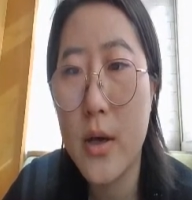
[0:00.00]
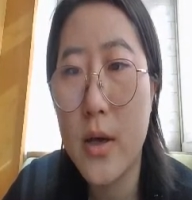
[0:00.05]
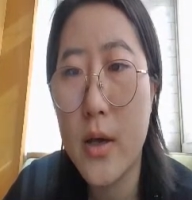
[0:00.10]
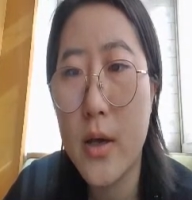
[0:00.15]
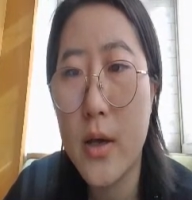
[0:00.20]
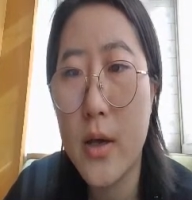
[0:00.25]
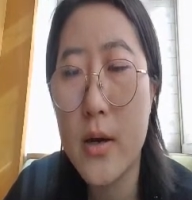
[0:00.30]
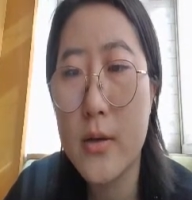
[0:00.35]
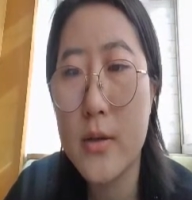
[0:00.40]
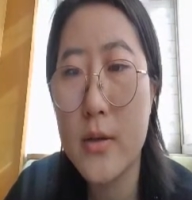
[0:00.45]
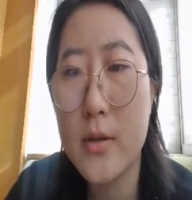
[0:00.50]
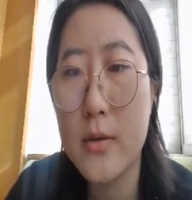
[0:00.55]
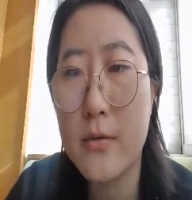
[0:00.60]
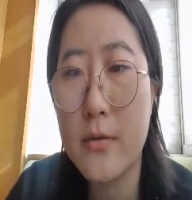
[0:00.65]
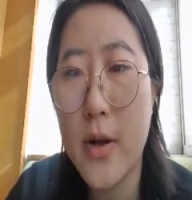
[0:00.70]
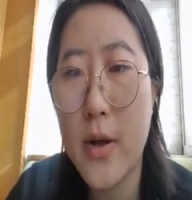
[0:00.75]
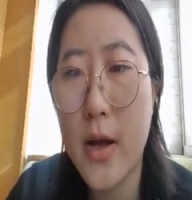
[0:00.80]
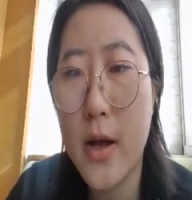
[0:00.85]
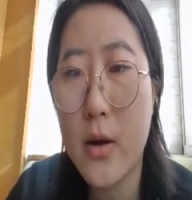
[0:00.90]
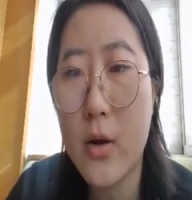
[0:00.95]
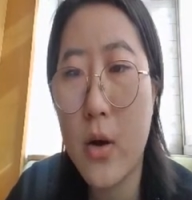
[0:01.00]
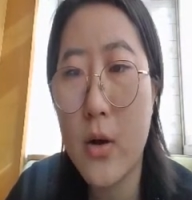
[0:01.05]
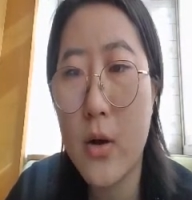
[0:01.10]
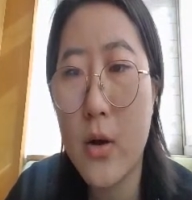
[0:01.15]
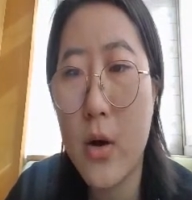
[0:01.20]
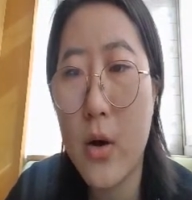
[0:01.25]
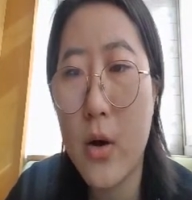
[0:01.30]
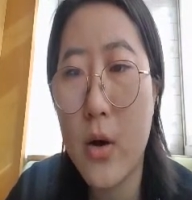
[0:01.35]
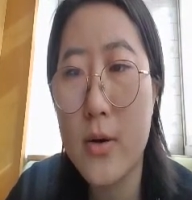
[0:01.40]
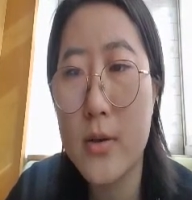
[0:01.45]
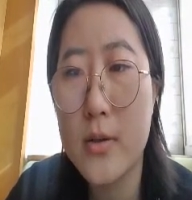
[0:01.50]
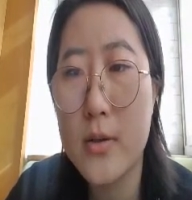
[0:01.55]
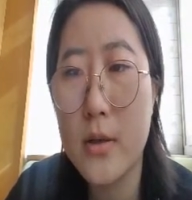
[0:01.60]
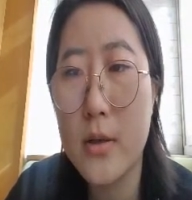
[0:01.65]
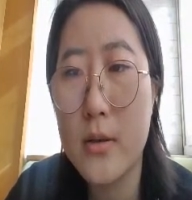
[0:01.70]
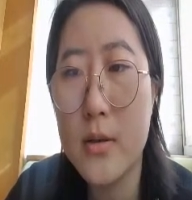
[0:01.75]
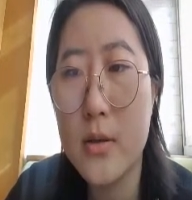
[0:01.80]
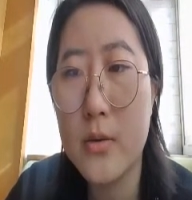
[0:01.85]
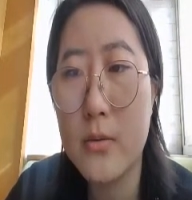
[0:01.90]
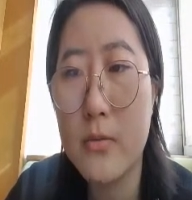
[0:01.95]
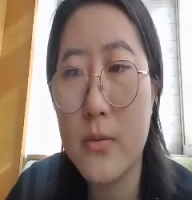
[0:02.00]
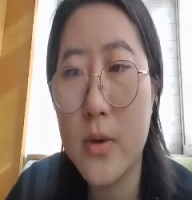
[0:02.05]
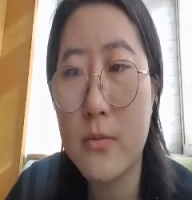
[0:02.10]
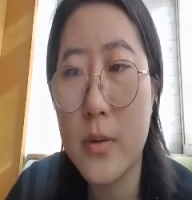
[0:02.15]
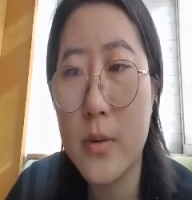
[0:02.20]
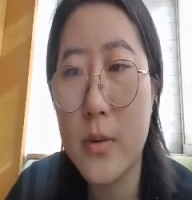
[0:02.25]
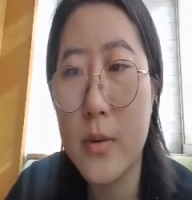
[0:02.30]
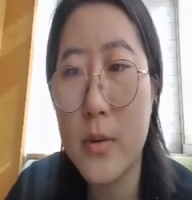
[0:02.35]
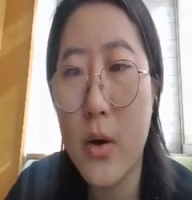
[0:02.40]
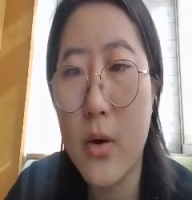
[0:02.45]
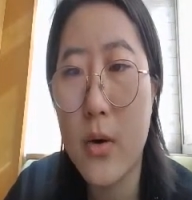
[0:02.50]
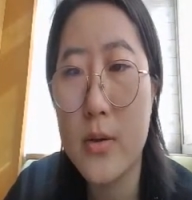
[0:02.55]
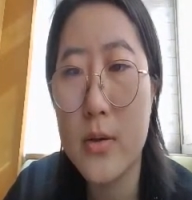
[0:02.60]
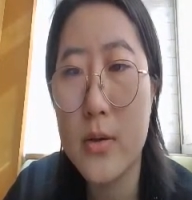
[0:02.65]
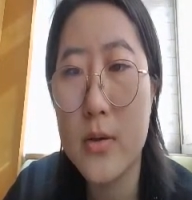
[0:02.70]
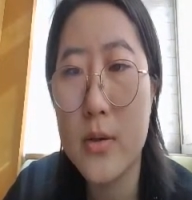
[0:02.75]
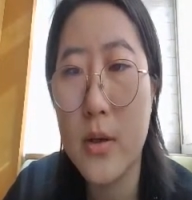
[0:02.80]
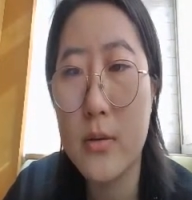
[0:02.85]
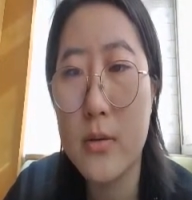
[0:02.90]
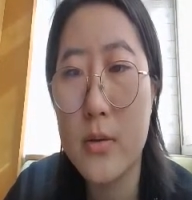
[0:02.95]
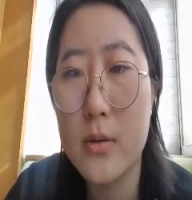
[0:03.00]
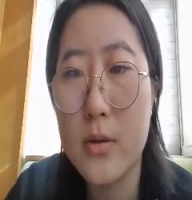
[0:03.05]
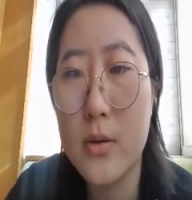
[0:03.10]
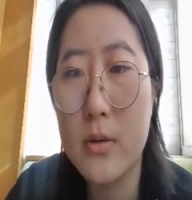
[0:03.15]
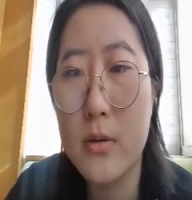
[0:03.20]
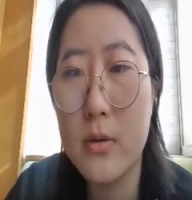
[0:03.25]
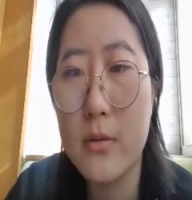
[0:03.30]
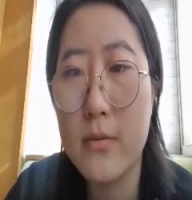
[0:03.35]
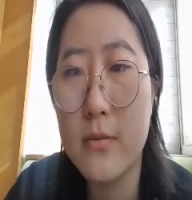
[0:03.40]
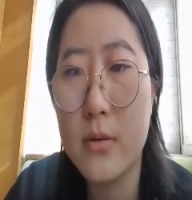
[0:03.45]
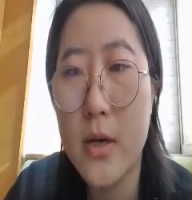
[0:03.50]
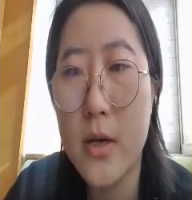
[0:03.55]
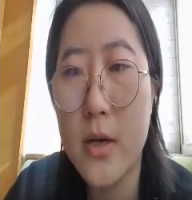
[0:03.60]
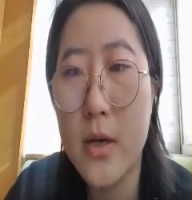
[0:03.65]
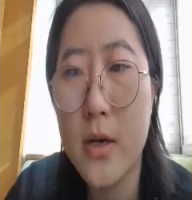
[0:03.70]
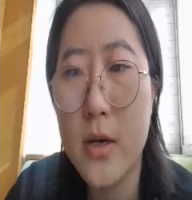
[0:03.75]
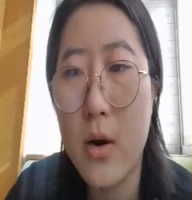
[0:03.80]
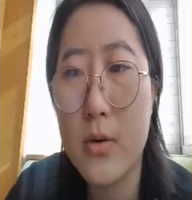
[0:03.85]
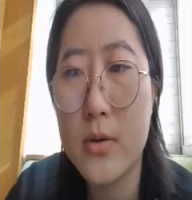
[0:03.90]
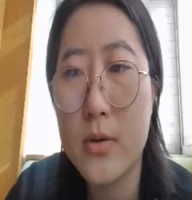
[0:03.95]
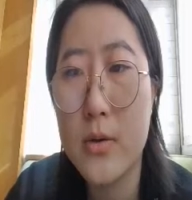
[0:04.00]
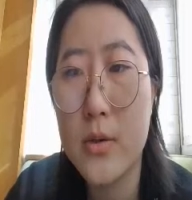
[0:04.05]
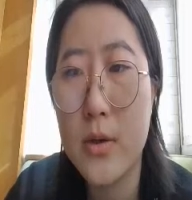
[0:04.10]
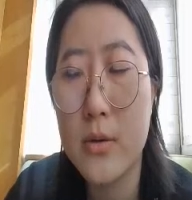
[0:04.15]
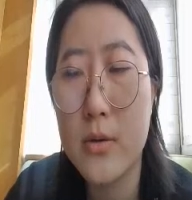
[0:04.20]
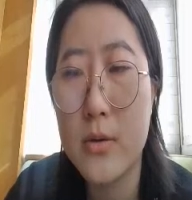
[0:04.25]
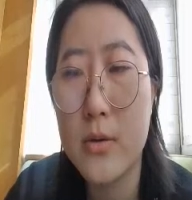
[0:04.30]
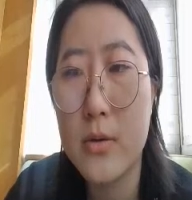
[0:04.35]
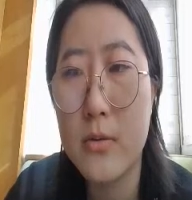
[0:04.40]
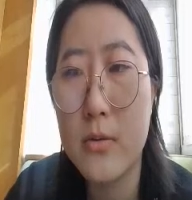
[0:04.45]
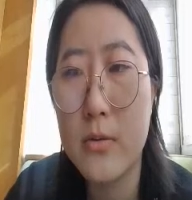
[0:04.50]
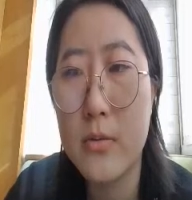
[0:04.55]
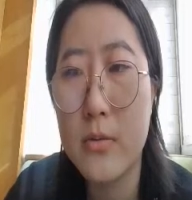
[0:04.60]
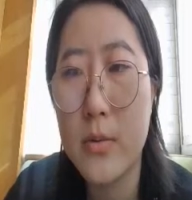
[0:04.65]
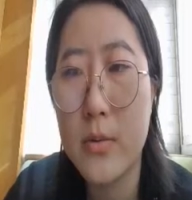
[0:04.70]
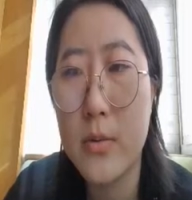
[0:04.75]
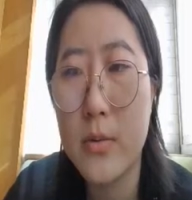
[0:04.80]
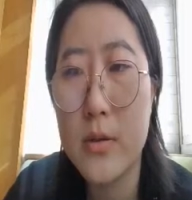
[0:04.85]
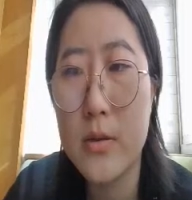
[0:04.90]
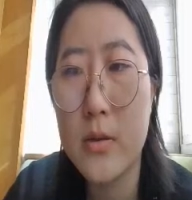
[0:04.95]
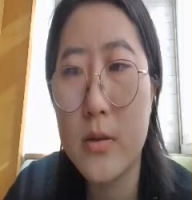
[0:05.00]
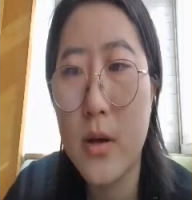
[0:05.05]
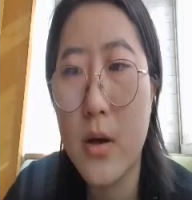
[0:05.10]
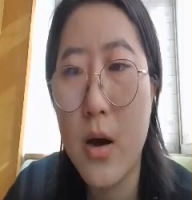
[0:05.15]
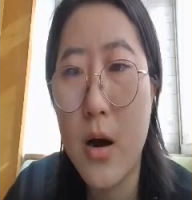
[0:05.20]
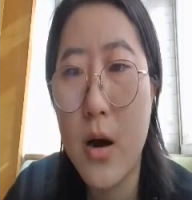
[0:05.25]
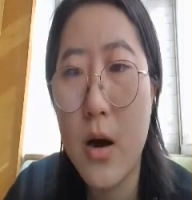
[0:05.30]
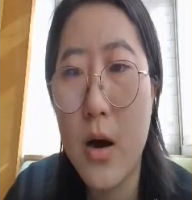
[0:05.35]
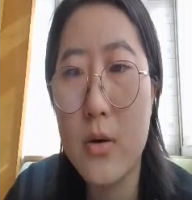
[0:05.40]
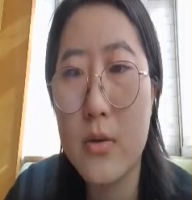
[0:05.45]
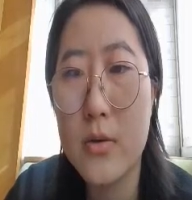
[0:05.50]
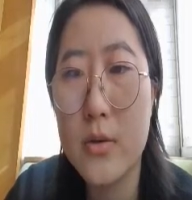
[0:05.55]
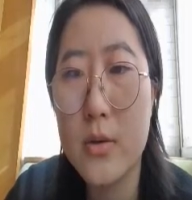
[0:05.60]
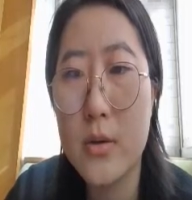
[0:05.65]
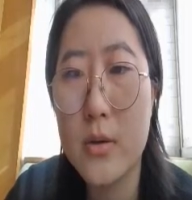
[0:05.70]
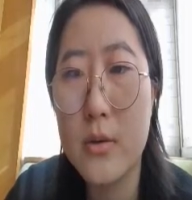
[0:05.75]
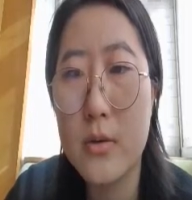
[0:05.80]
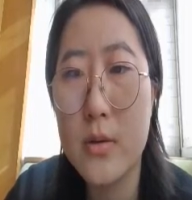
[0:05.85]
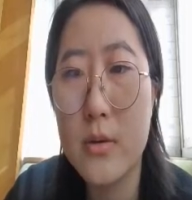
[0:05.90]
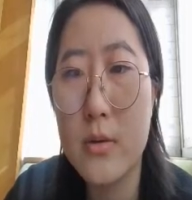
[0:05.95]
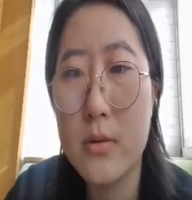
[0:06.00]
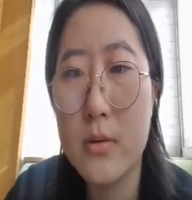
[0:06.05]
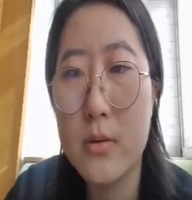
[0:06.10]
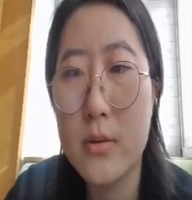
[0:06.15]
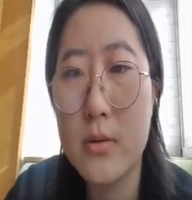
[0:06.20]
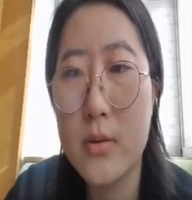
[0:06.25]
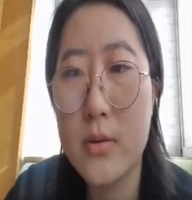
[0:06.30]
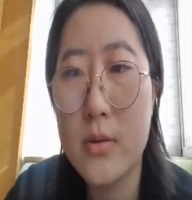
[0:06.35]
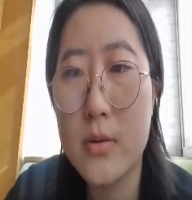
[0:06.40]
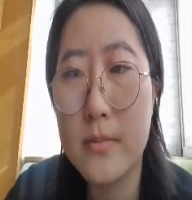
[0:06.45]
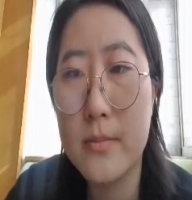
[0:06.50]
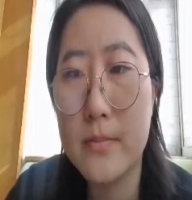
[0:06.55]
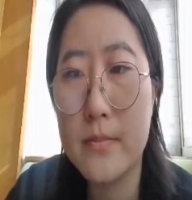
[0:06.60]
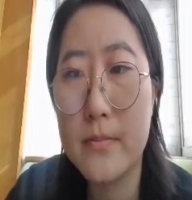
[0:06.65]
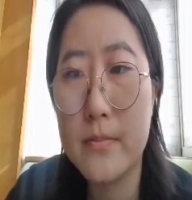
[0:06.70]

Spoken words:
And here is a flat horizontal, repeat horizontal, vertical horizontal, repeat horizontals.